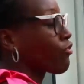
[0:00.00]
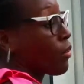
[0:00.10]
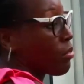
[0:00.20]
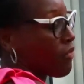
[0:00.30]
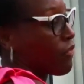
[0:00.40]

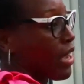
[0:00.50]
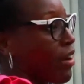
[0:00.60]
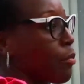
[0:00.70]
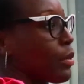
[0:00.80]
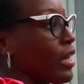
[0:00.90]
from the
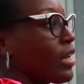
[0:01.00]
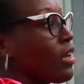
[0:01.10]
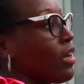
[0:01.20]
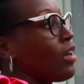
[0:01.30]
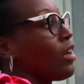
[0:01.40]
fair, but
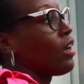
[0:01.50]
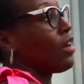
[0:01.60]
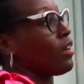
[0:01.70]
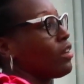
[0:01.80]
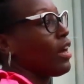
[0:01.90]

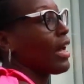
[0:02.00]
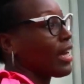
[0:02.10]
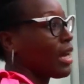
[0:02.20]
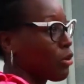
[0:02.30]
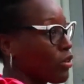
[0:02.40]
I
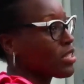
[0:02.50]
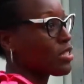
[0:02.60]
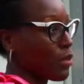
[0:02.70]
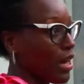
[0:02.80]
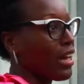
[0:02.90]
came all
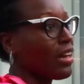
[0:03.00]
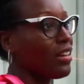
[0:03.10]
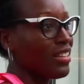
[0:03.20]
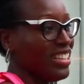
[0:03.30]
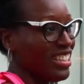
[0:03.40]
this
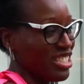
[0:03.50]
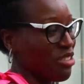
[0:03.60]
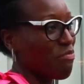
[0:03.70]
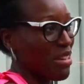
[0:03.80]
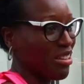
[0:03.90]
way
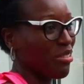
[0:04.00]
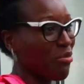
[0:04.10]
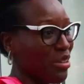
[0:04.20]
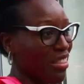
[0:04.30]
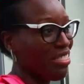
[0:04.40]
to meet
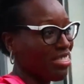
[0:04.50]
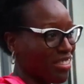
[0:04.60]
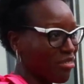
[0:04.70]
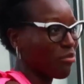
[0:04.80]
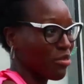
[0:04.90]
with
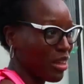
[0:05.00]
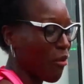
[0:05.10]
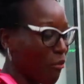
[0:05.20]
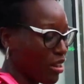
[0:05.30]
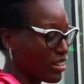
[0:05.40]

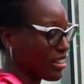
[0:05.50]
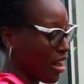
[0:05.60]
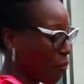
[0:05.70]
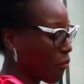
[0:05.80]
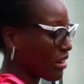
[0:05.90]
that one
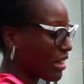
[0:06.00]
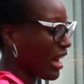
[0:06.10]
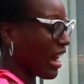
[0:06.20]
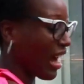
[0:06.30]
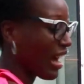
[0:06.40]
company,
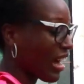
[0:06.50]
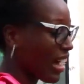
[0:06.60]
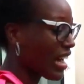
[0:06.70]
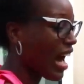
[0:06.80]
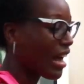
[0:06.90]
and
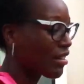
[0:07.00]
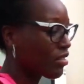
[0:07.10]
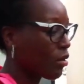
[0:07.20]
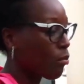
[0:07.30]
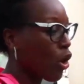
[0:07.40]
I got
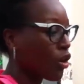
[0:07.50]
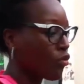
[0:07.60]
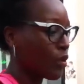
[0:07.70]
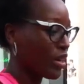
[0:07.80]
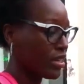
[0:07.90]
the bulk
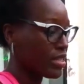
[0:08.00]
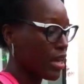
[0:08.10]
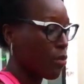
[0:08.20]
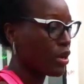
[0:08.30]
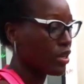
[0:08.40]
of what it is
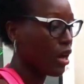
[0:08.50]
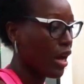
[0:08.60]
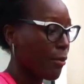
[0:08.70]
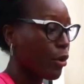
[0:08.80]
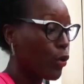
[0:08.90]
I want
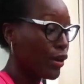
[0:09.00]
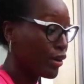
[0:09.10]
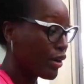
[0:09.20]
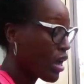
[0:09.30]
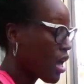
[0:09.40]
to
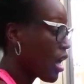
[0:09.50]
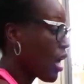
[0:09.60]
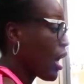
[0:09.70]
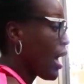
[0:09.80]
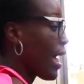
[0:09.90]
order.
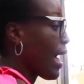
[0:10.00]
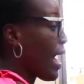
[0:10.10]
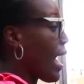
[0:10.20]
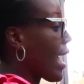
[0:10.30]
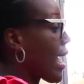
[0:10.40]

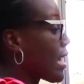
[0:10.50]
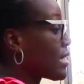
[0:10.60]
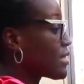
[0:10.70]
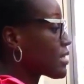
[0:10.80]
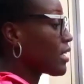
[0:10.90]

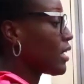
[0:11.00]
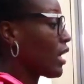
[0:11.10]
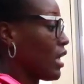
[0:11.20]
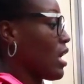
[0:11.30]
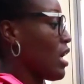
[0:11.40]
And
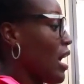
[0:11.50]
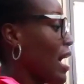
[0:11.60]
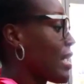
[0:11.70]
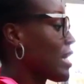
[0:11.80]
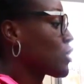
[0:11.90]

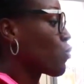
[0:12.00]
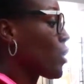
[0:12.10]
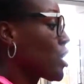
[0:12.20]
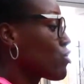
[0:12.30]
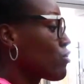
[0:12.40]
I guess
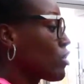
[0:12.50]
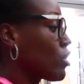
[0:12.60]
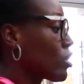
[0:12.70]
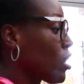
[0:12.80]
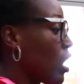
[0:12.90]
when you're